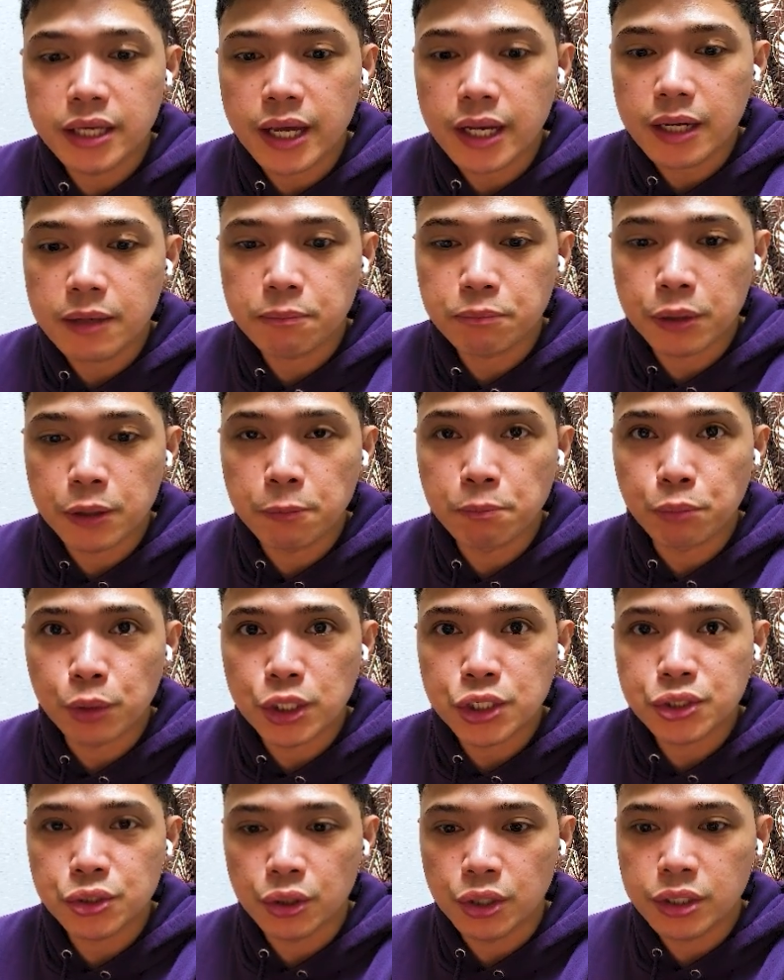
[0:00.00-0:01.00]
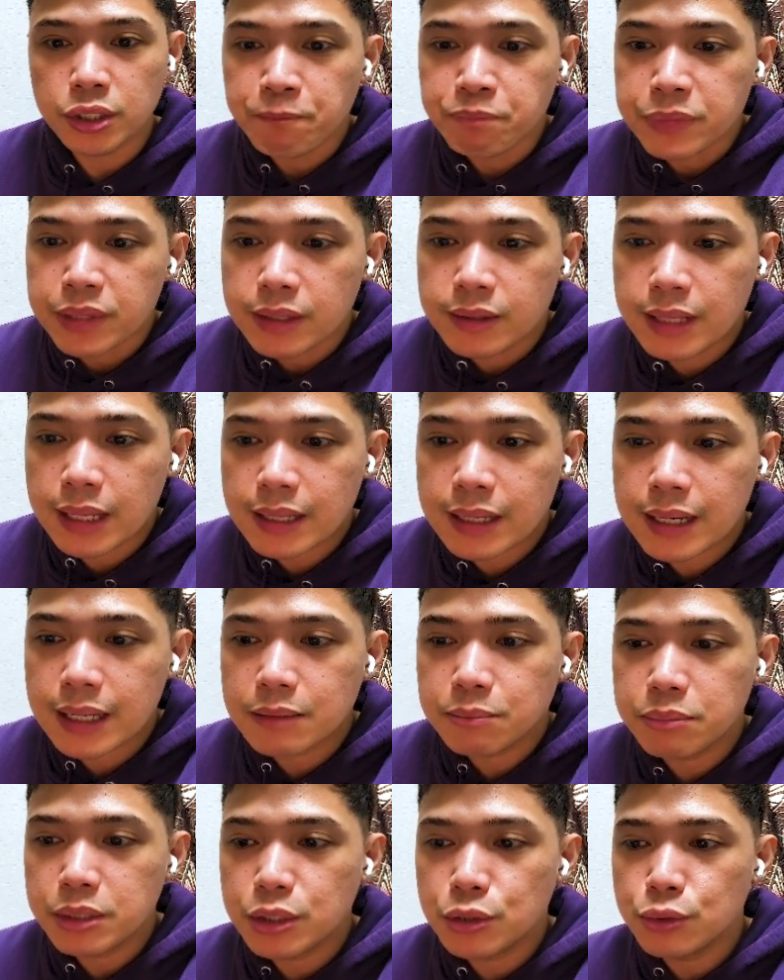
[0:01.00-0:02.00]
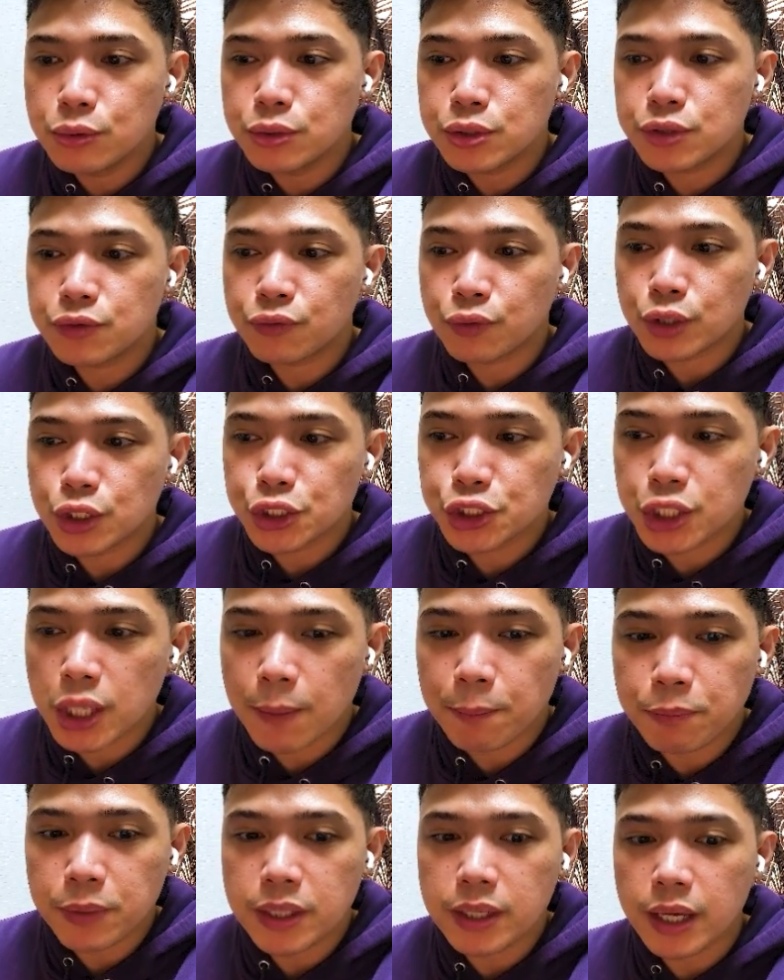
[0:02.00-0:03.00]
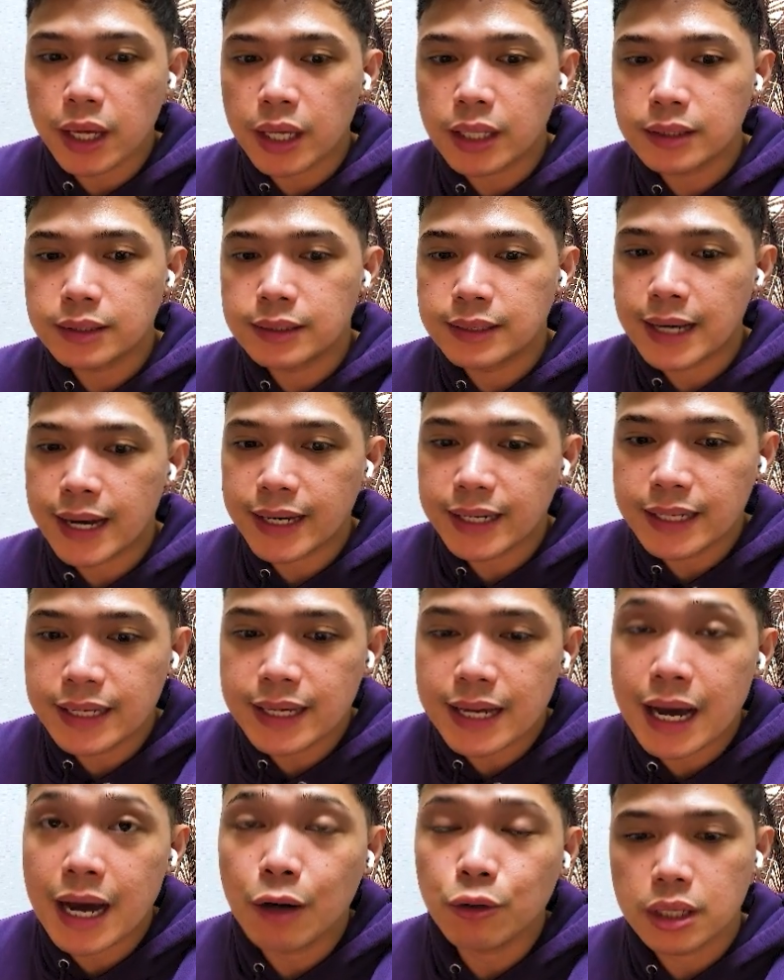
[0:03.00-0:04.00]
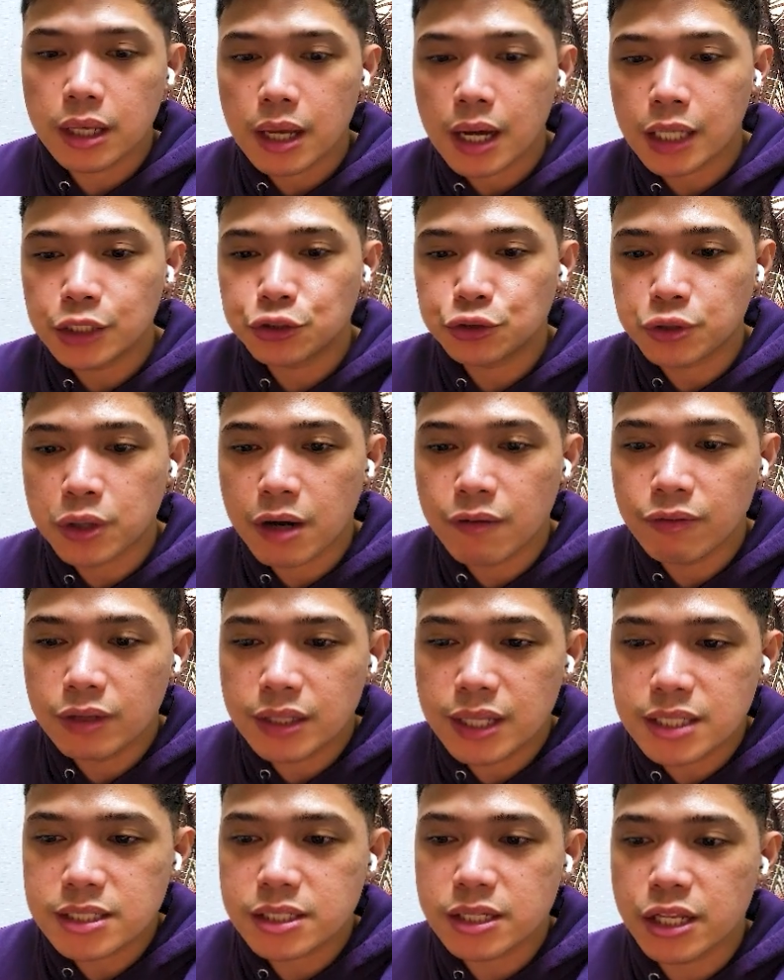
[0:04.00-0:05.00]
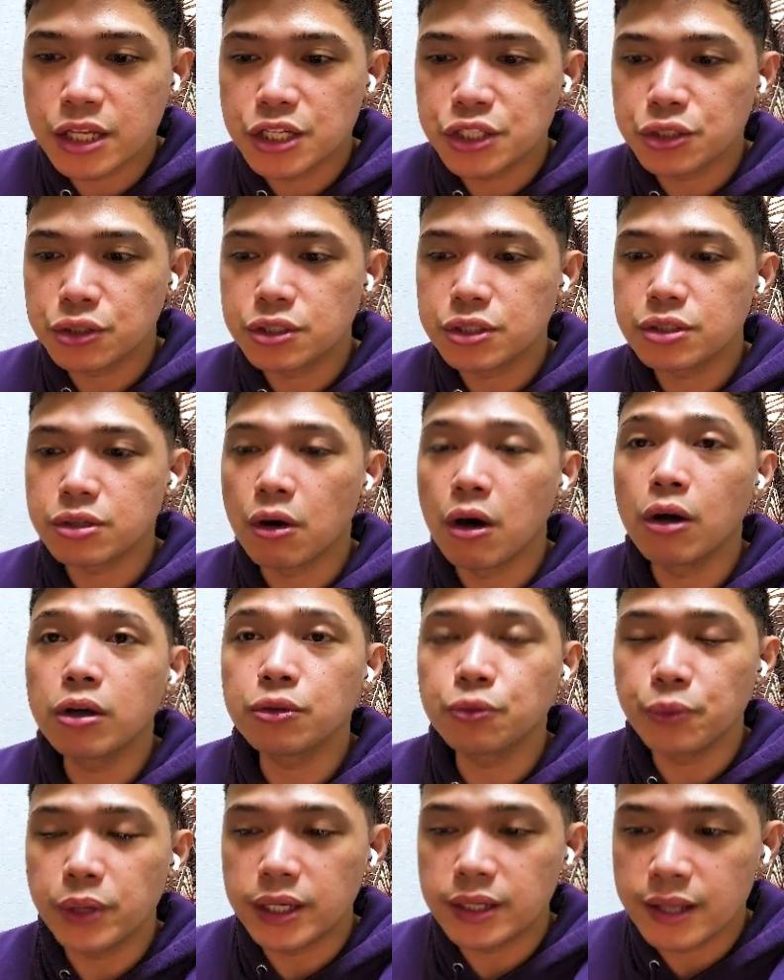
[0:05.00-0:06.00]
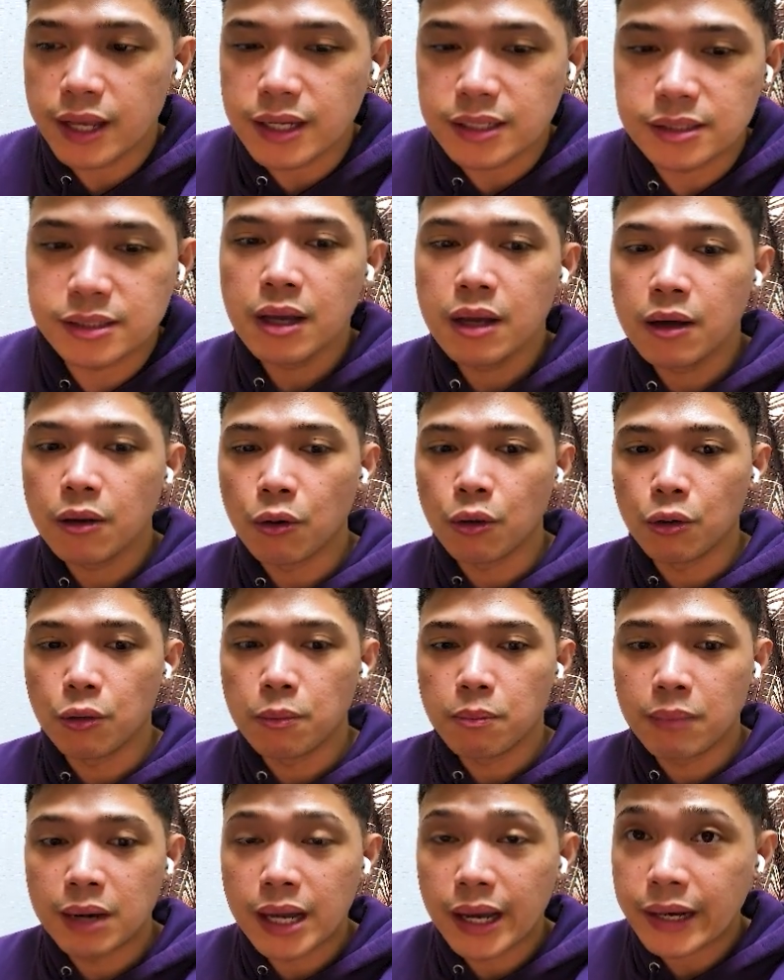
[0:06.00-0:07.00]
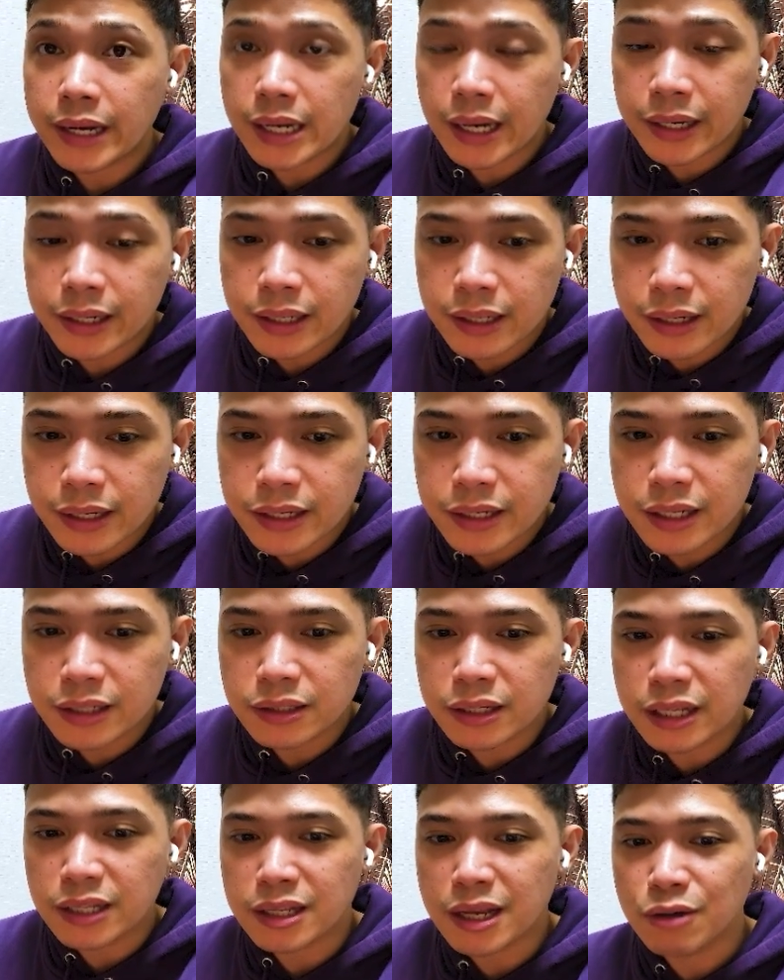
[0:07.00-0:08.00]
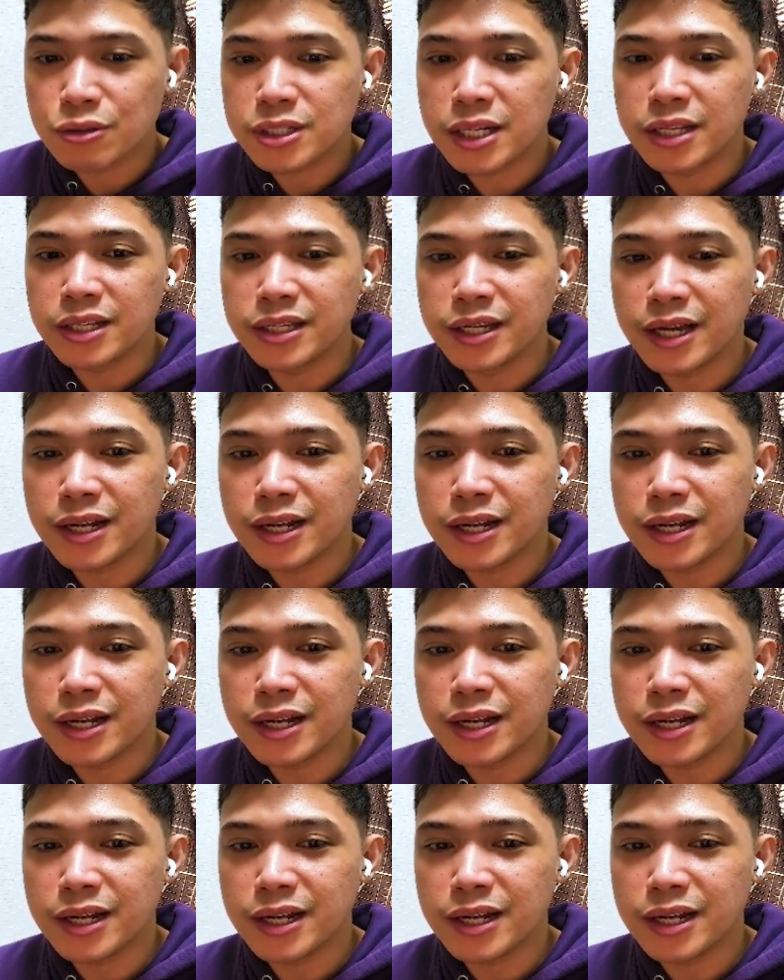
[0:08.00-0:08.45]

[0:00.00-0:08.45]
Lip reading: yen per person that can be used for shopping and dining out at travel destinations on weekdays. Oh, malaki-laki na rin yung 3,000